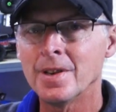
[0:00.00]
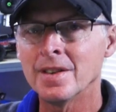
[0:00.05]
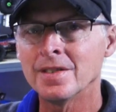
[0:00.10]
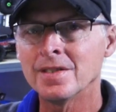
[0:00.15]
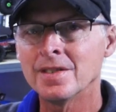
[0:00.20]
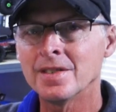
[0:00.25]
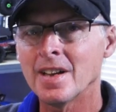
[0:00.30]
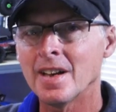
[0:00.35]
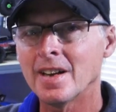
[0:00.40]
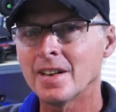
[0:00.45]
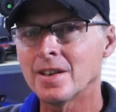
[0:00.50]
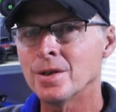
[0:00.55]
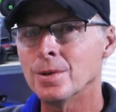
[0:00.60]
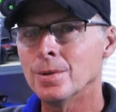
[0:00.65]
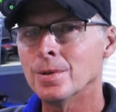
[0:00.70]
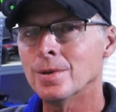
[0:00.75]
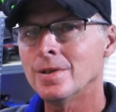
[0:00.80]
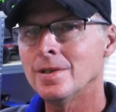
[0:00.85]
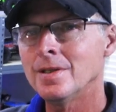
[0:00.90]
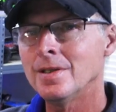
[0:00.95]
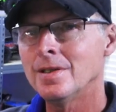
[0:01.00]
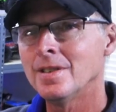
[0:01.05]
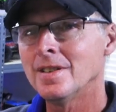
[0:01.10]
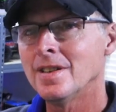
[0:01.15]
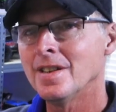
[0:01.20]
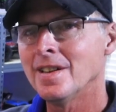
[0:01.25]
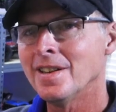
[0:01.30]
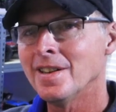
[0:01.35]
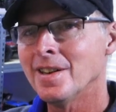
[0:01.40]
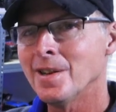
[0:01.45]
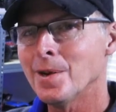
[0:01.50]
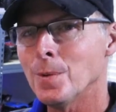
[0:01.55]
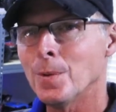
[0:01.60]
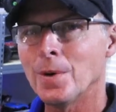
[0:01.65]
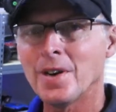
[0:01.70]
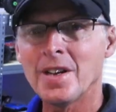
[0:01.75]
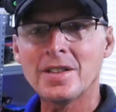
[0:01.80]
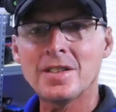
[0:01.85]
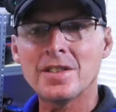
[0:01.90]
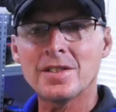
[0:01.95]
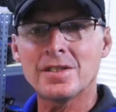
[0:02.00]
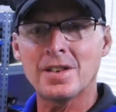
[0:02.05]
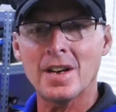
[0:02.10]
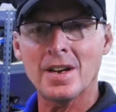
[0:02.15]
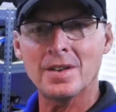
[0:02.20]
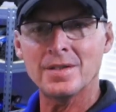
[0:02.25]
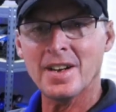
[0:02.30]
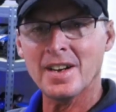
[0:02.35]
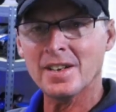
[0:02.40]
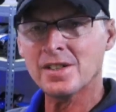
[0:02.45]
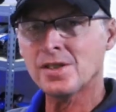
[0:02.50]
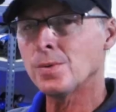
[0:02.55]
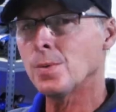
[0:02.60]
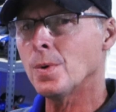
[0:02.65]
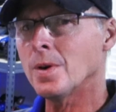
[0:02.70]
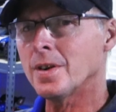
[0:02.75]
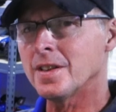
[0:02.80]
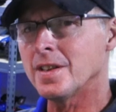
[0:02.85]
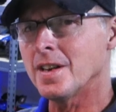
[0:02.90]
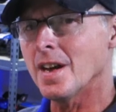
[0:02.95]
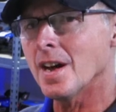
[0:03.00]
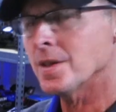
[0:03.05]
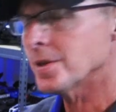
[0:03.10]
Isn't that cool? We'll get this down next to one of the